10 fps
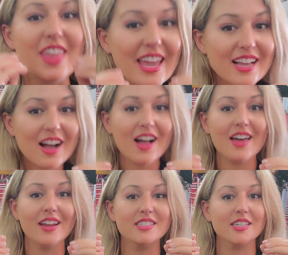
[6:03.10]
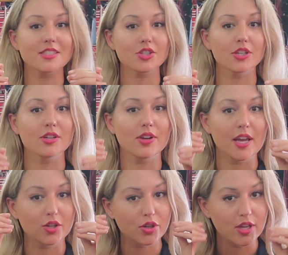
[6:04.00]
they caught attention
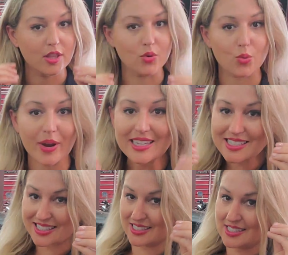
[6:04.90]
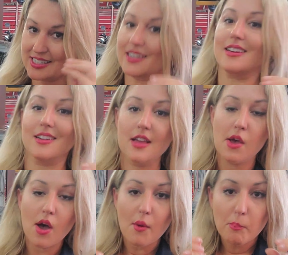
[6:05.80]
in the racing scene.
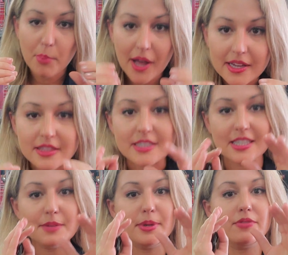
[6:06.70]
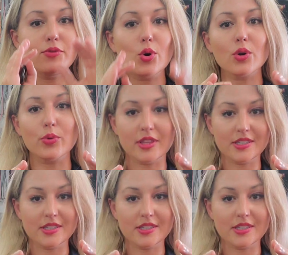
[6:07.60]
But the DB4 with